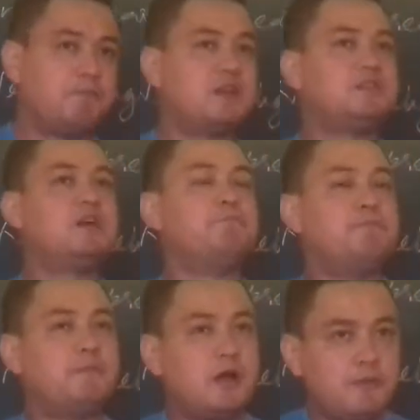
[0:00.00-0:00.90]
but the
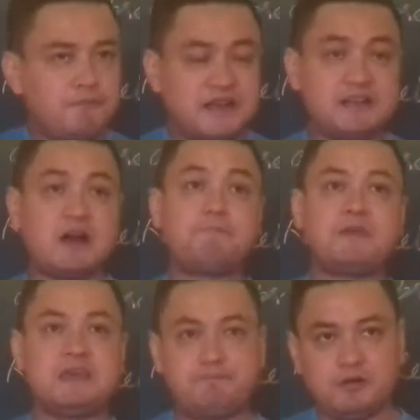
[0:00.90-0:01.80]
Medina
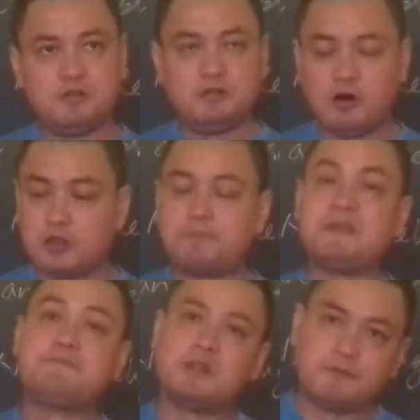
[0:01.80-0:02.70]
people or the
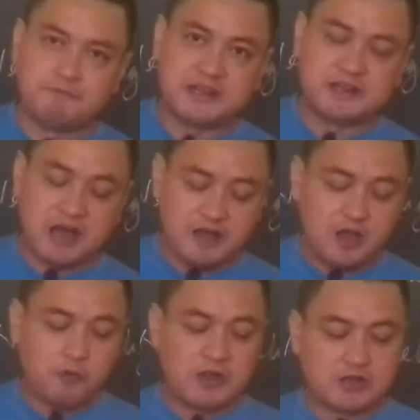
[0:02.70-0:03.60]
people of
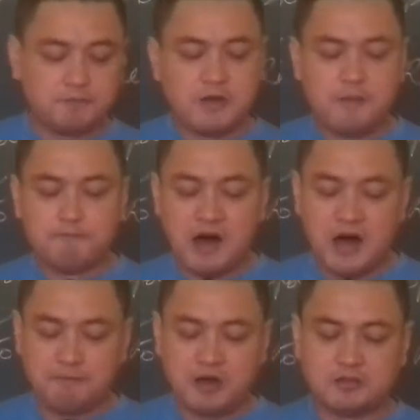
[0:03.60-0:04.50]
Medina welcomed
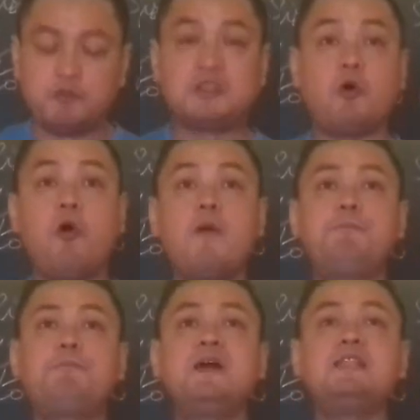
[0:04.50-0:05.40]
Muhammad with
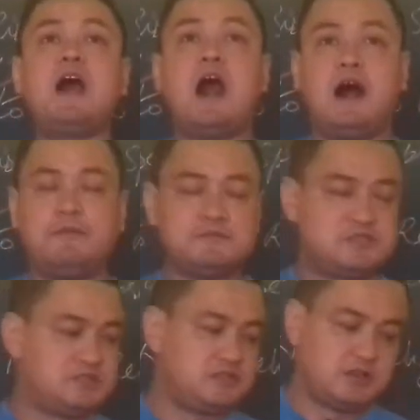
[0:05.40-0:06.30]
open
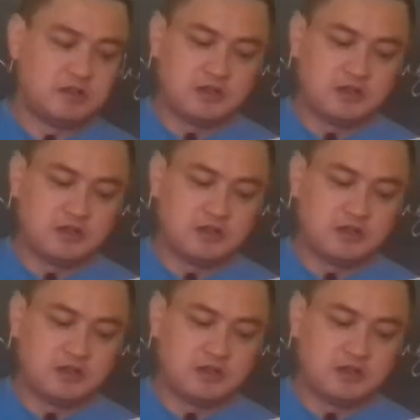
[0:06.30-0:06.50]
arms